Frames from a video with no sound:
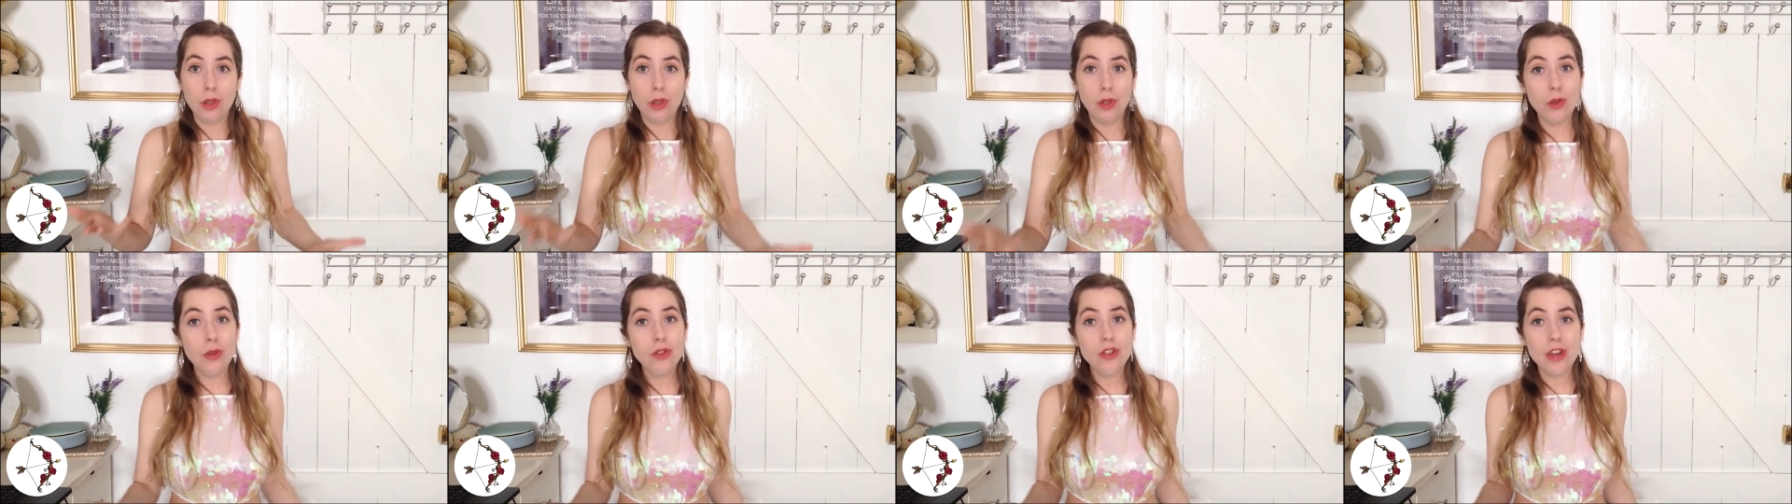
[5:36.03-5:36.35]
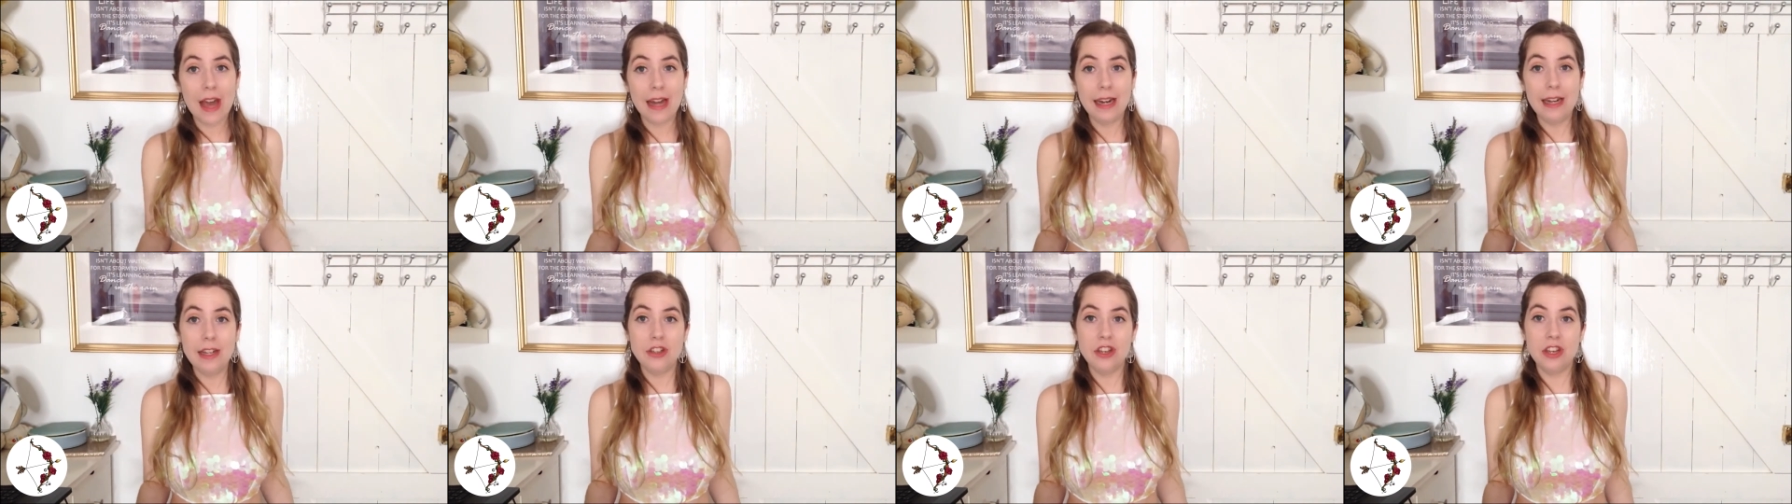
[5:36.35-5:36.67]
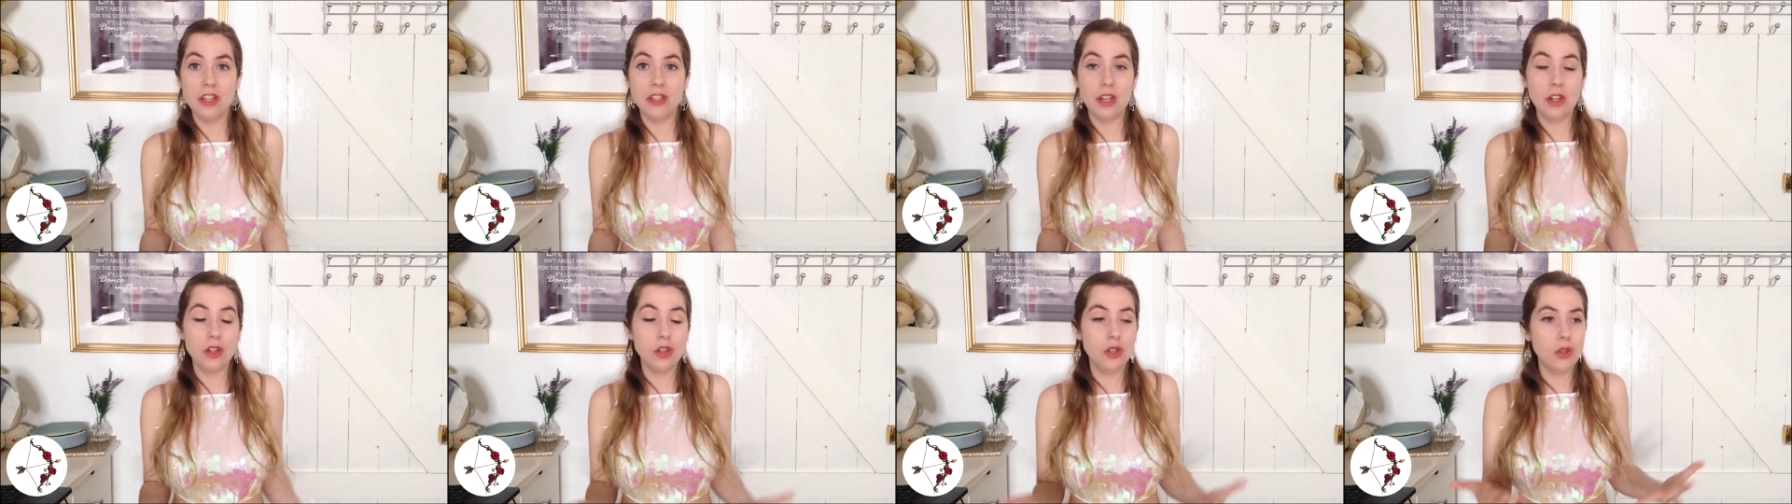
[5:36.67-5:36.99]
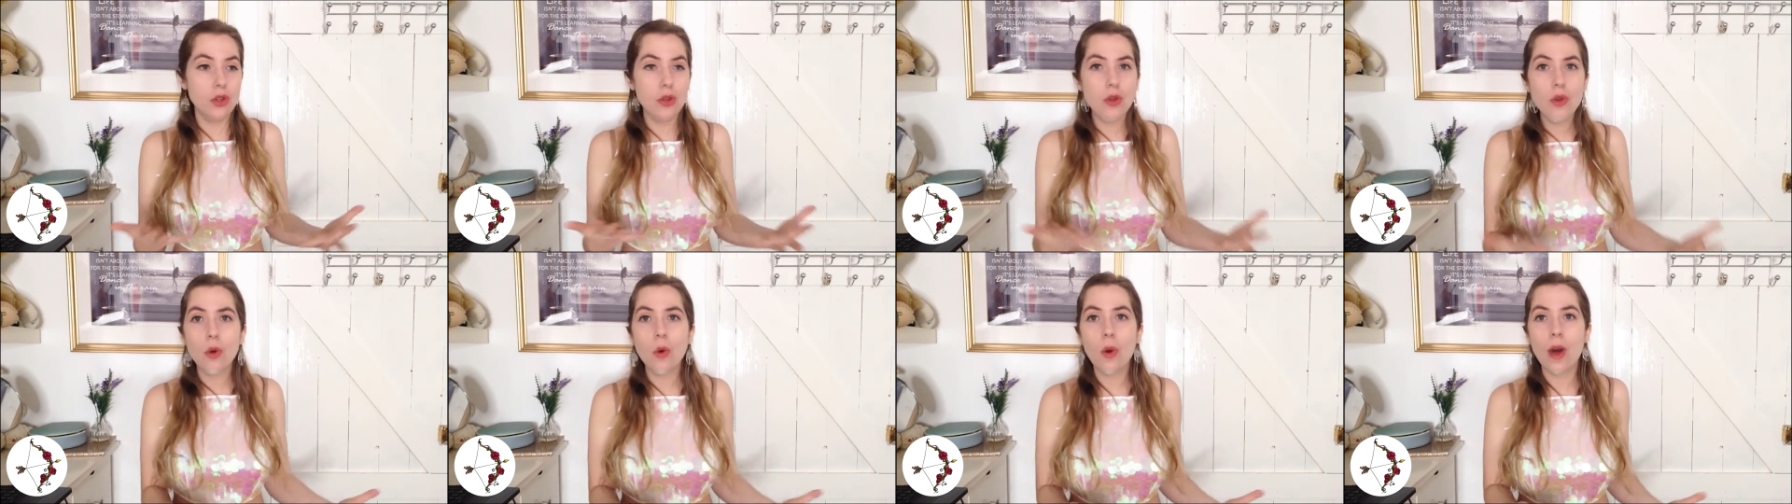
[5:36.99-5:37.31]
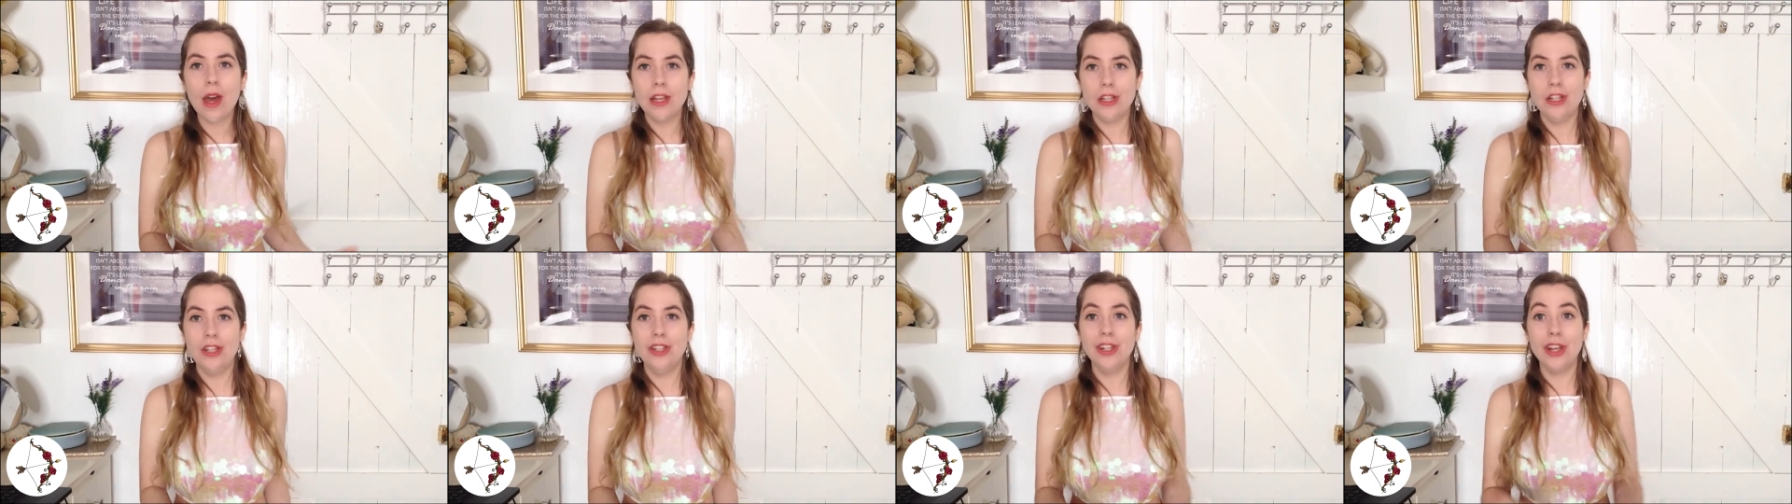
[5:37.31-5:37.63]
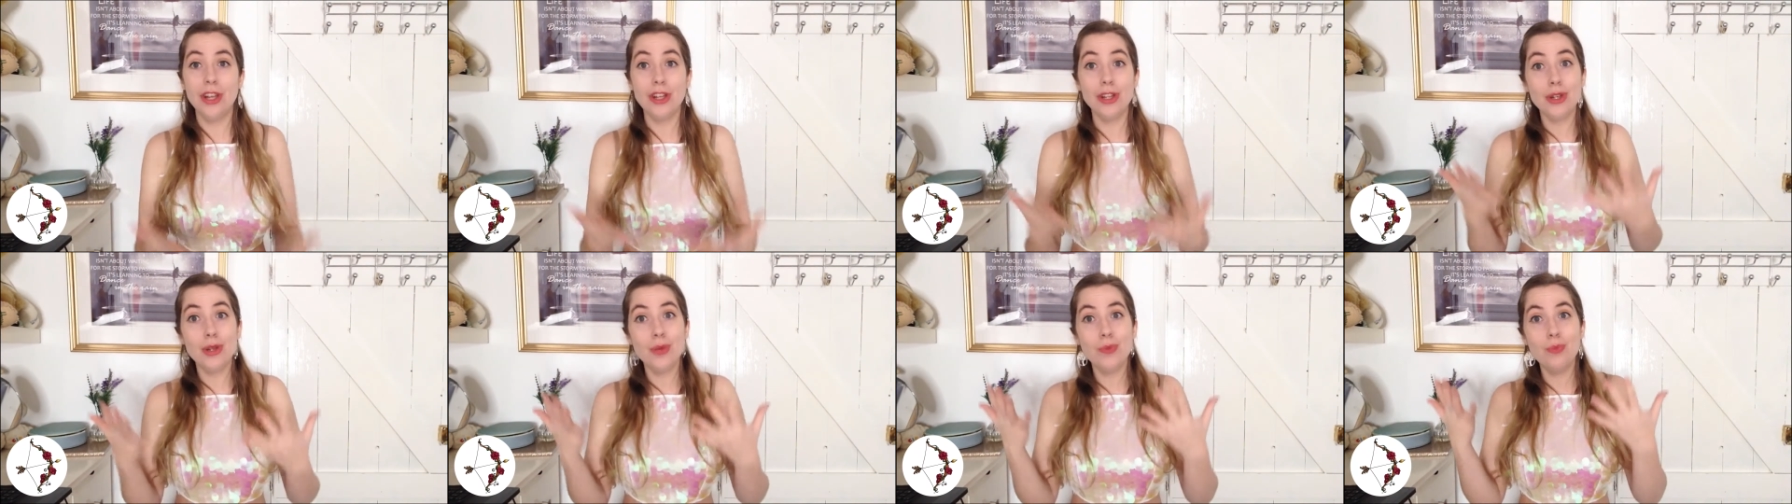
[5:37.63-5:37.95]
new challenges and new questions
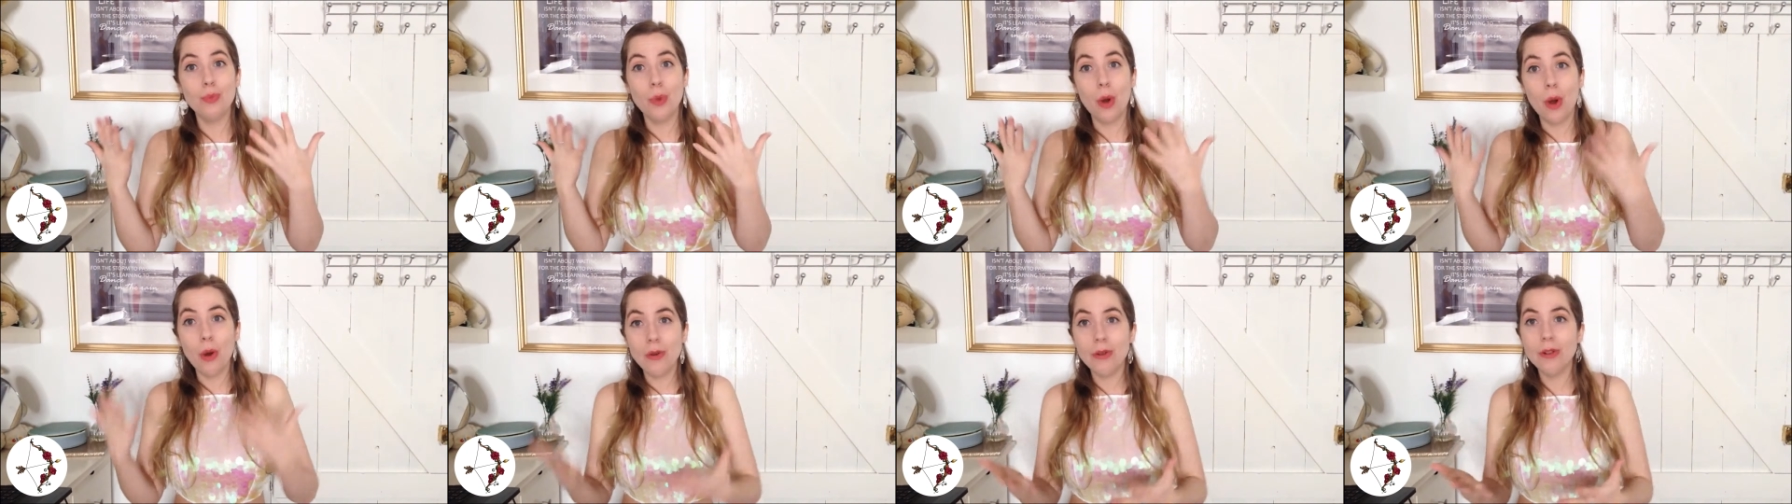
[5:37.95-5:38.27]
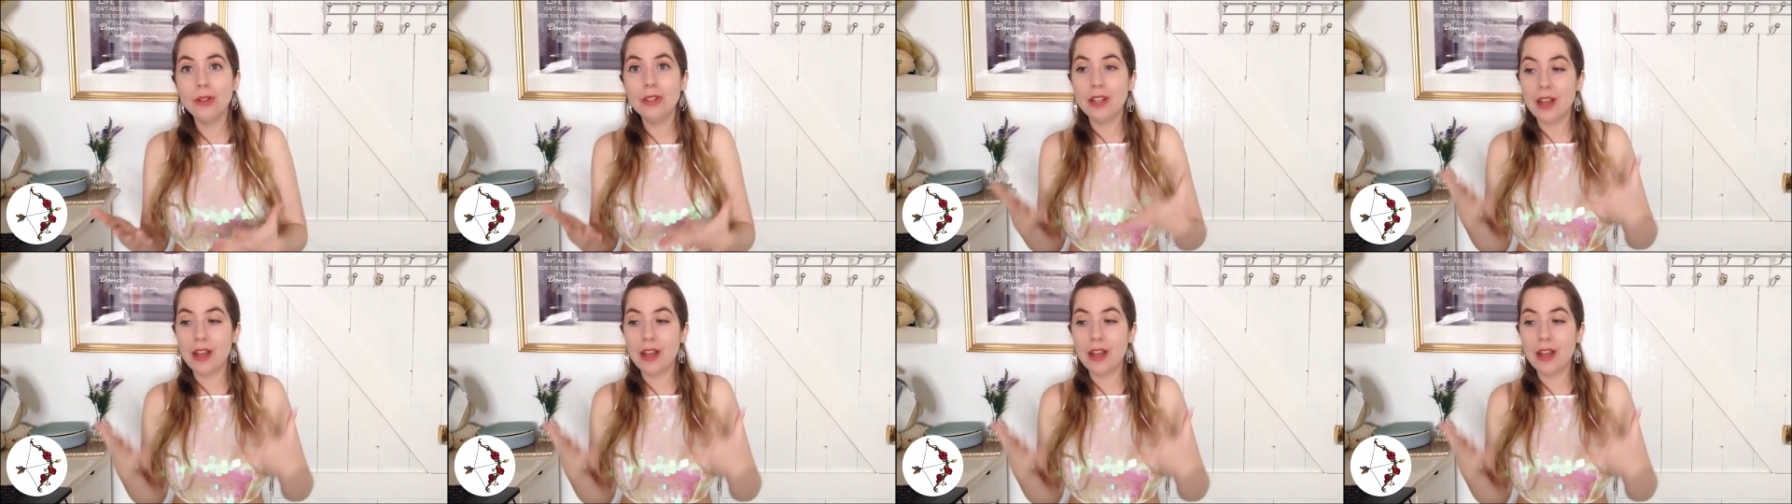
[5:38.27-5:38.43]
and new moral